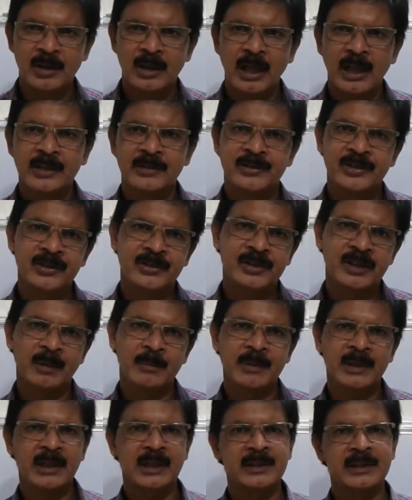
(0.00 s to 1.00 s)
and she's
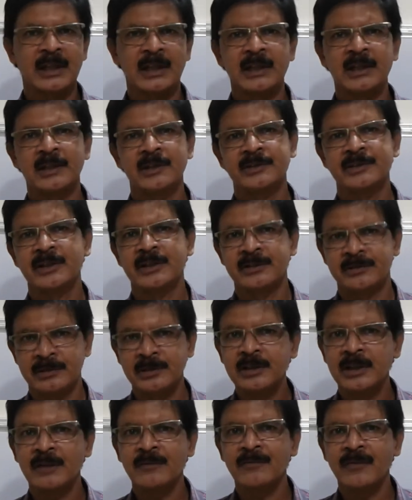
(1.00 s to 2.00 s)
coming and telling us that
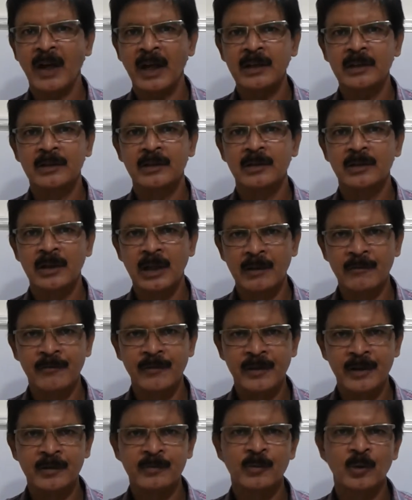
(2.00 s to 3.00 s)
she can fight and
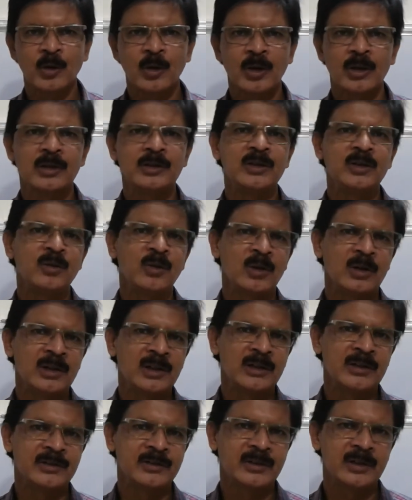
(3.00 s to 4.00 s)
free New
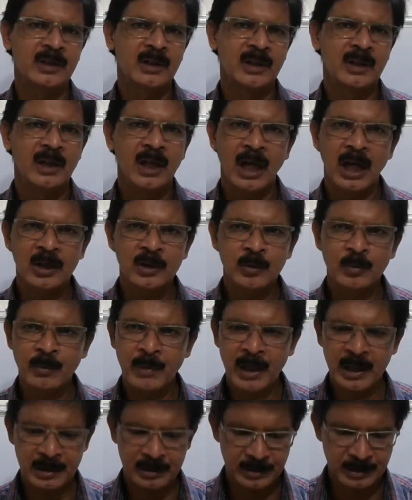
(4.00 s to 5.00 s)
Orleans. Are you
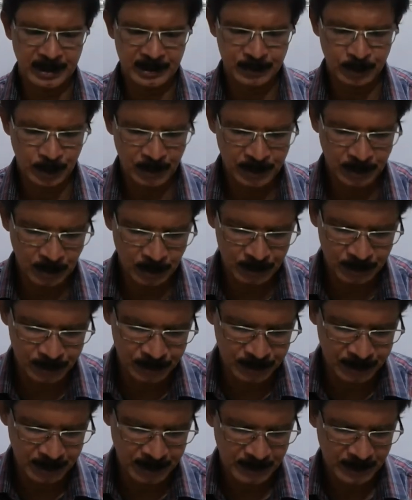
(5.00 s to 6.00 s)
mad? That's what he wants to
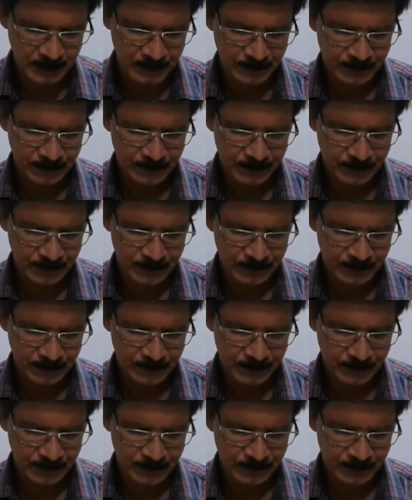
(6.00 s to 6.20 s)
say.